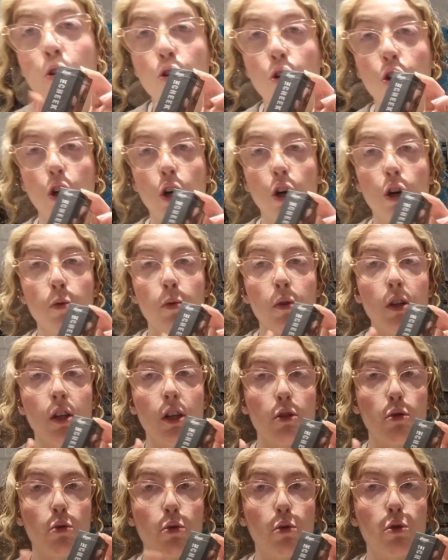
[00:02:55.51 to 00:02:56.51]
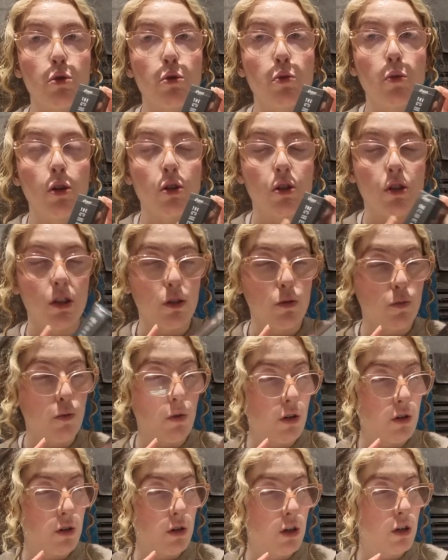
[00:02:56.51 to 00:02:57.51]
not going to open this or swatch this
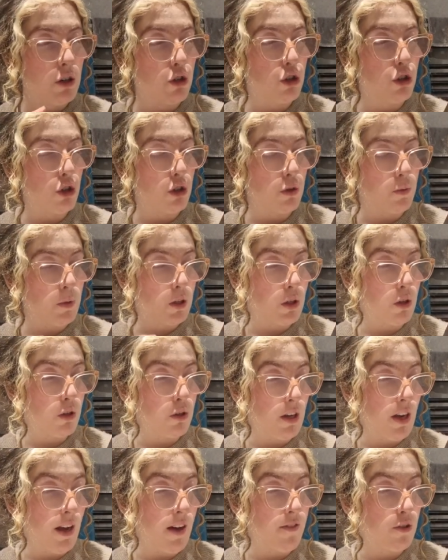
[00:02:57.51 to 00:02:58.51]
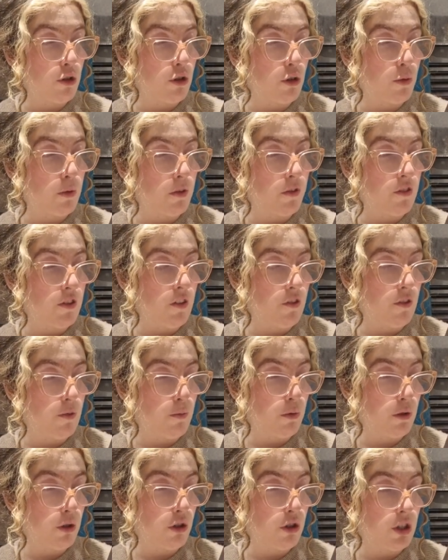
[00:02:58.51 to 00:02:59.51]
one, just because I have a couple of
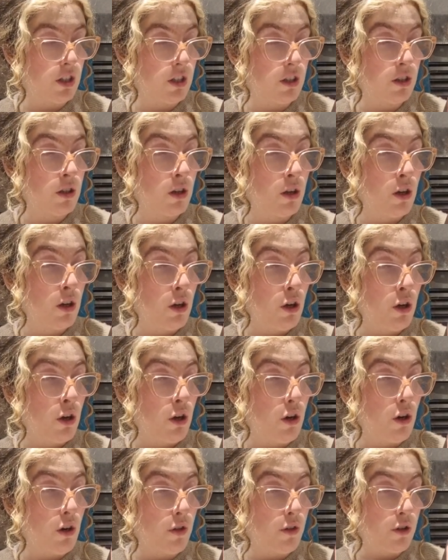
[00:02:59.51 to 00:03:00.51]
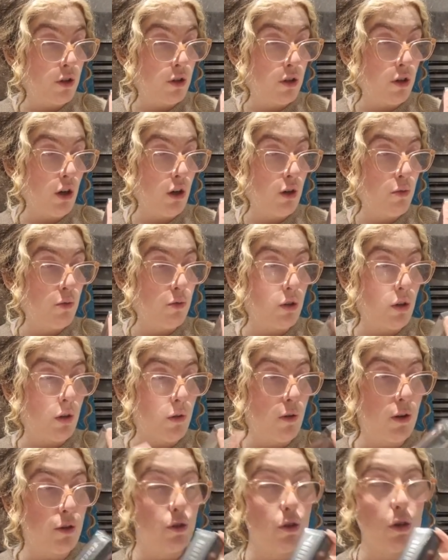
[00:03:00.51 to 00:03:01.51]
different blushes on the go,
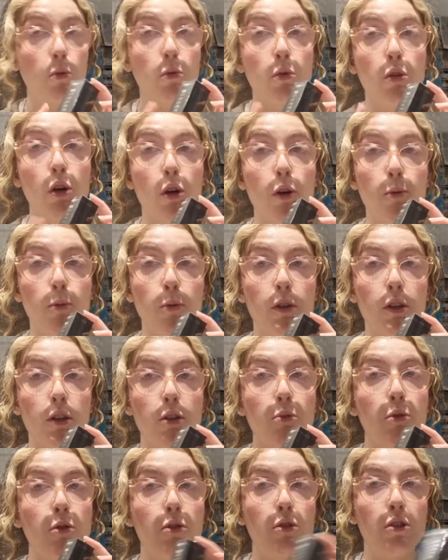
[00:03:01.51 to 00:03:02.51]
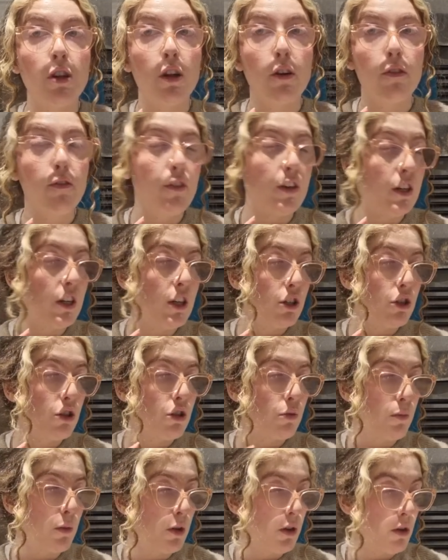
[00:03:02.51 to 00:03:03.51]
so I don't want to open this one until I've
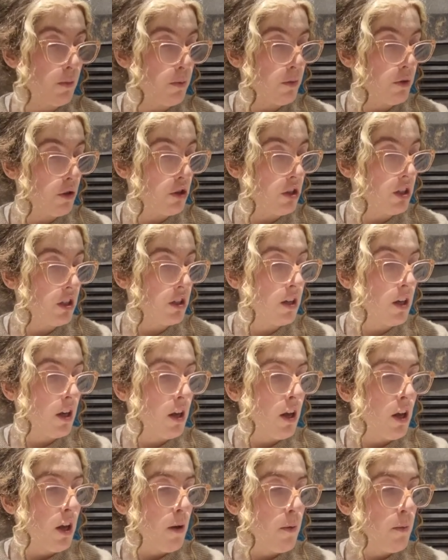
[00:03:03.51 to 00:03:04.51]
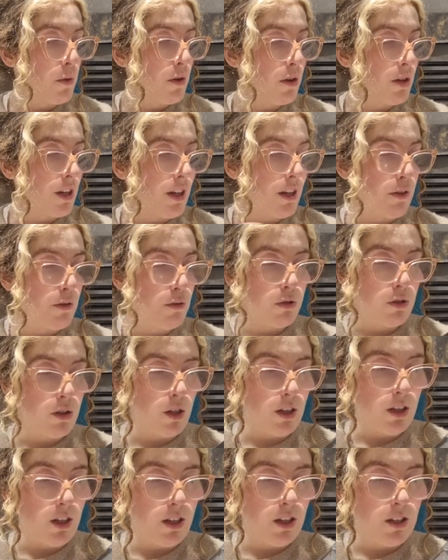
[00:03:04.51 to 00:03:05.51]
finished my other blushes. But it looks like